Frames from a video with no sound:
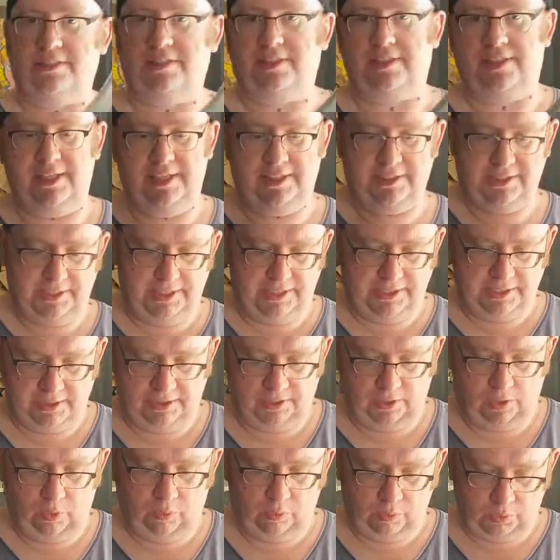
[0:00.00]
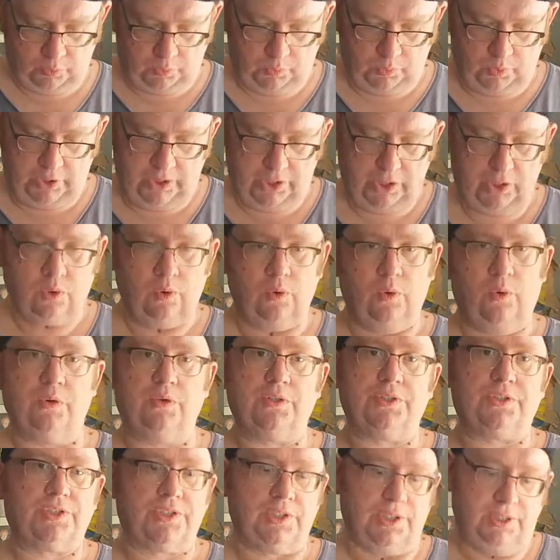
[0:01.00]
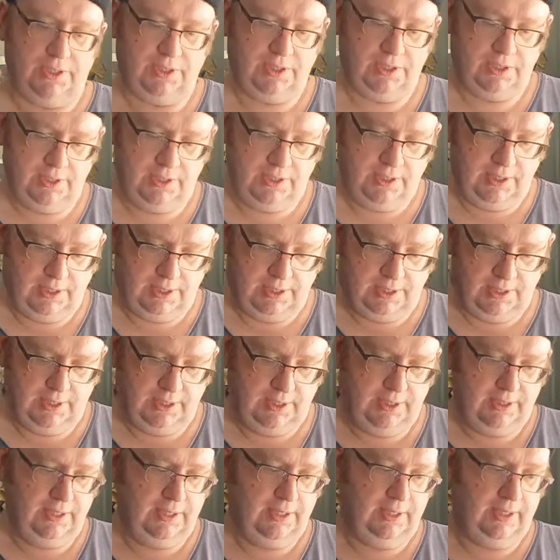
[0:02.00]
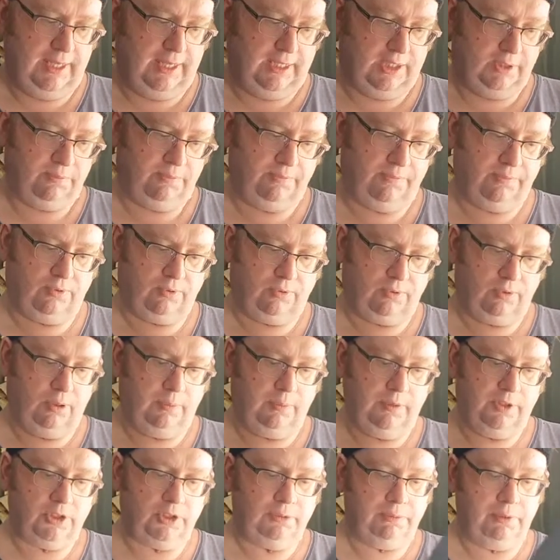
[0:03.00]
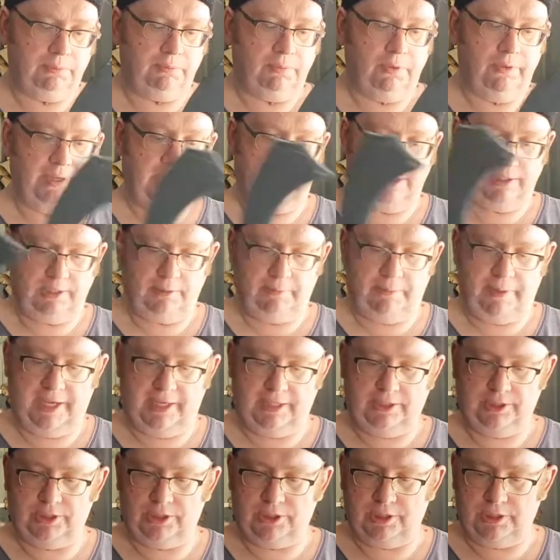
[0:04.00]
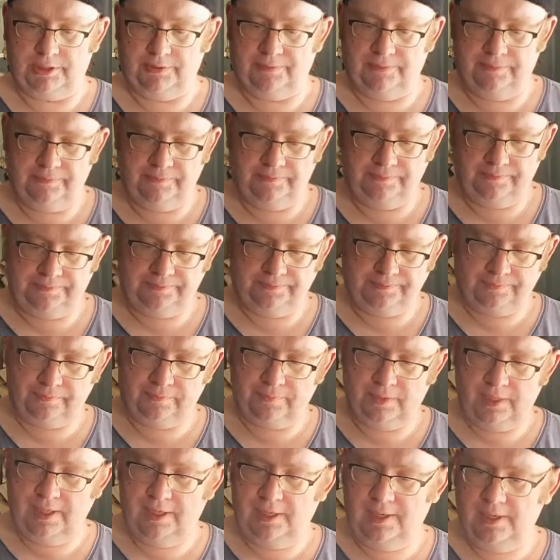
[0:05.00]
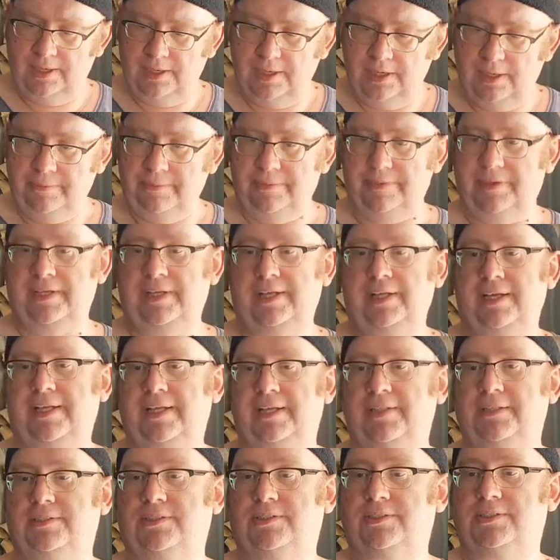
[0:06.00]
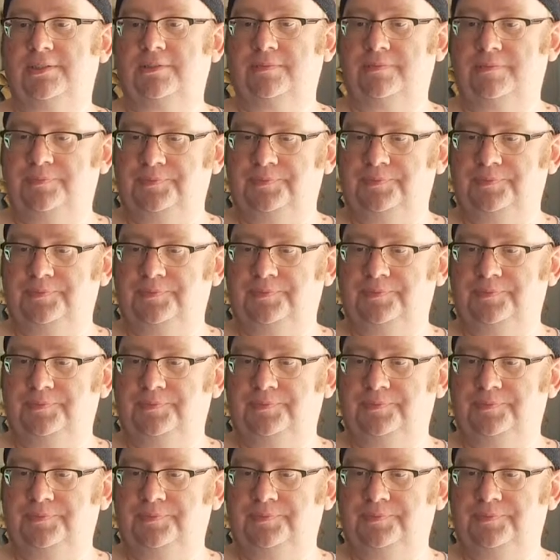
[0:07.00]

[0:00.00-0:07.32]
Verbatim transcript: this is an old workhorse that's probably should be put out to pasture. And it's